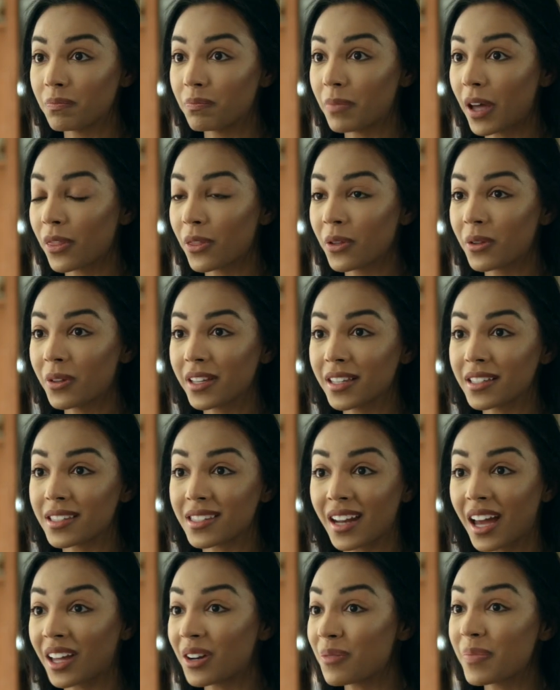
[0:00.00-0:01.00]
Bethel
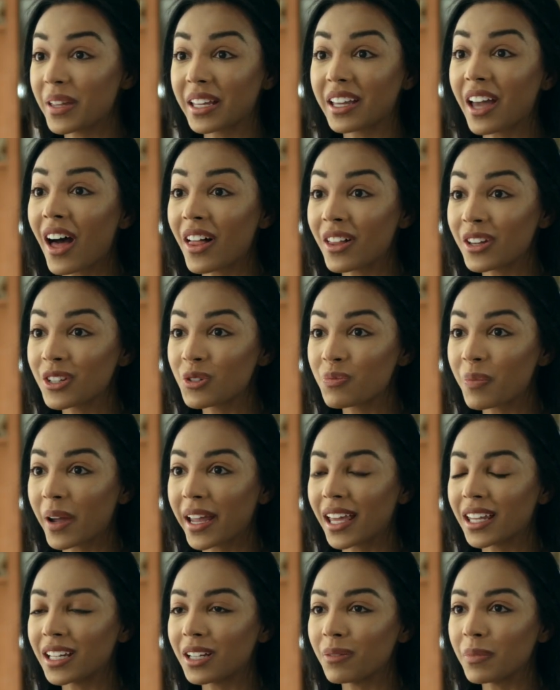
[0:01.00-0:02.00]
is not a big college
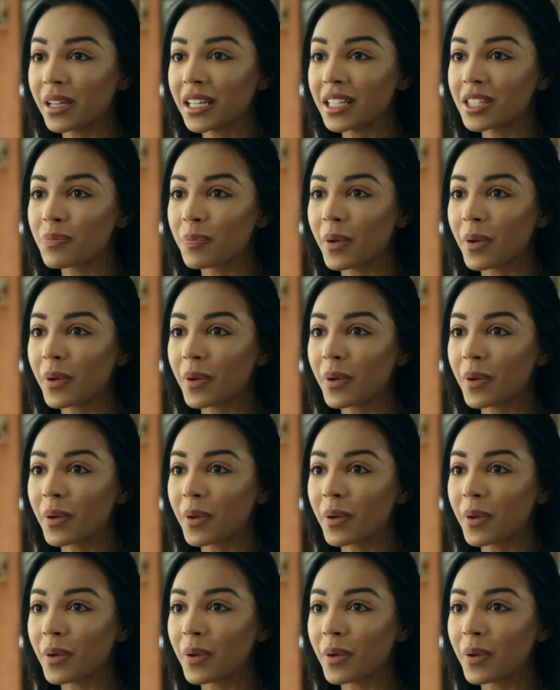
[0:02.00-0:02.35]
by any means,